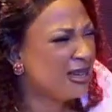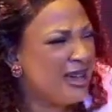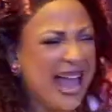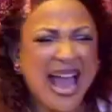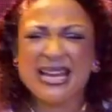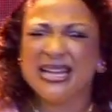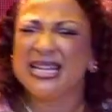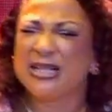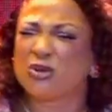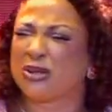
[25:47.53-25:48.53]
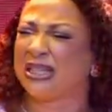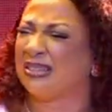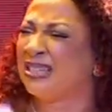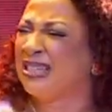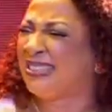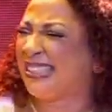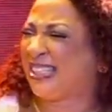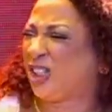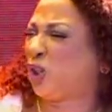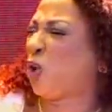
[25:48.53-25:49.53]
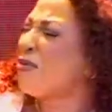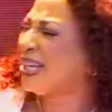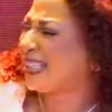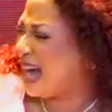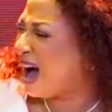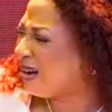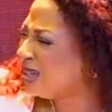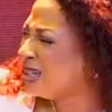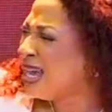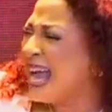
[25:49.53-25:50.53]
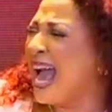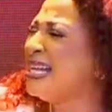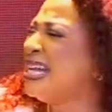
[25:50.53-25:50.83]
Any little thing discourages her. Any